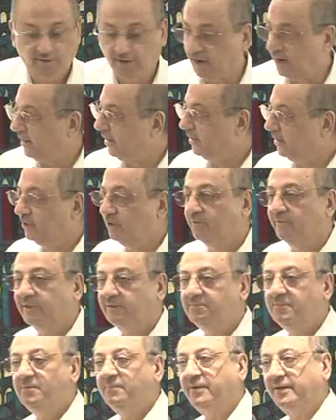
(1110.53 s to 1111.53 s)
Are you with
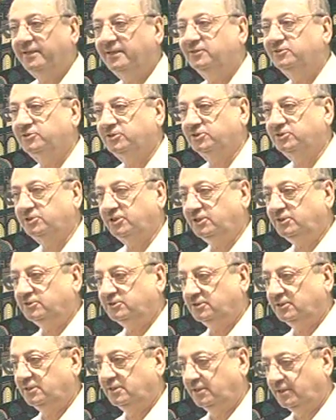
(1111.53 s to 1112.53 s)
me, brothers and sisters?
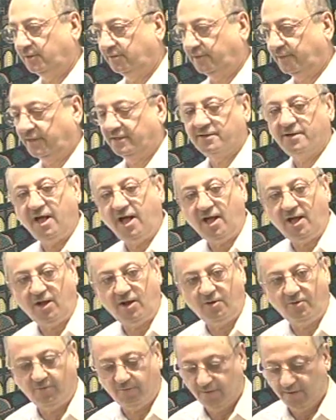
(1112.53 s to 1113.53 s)
No. Okay.
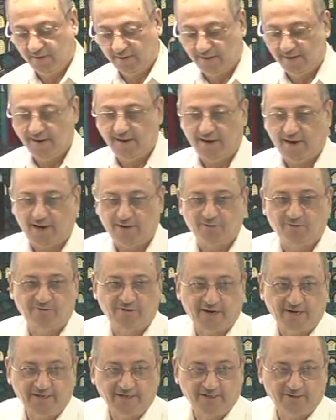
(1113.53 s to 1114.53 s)
Now, are you
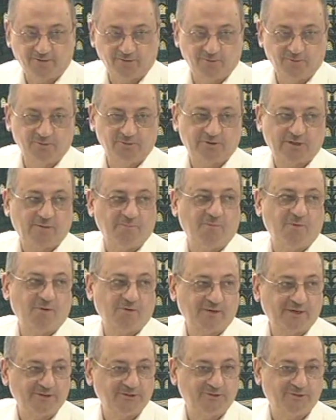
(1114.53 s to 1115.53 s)
ready to do some more
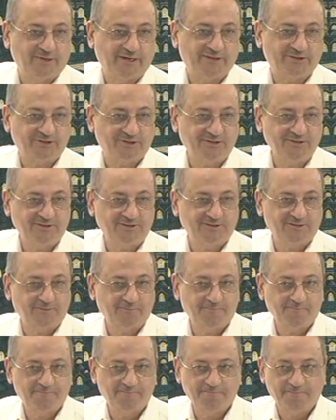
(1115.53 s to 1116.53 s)
conjugations? Yes.
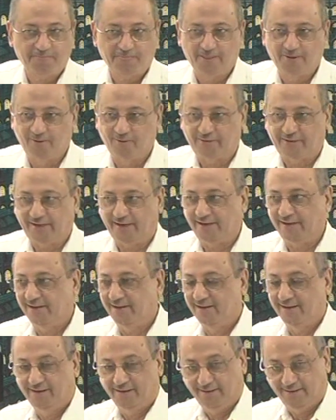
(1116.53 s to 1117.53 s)
Okay.
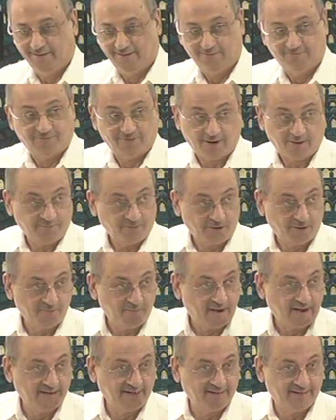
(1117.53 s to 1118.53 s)
From your
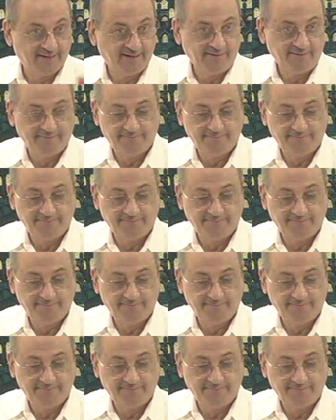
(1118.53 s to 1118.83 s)
mind, huh?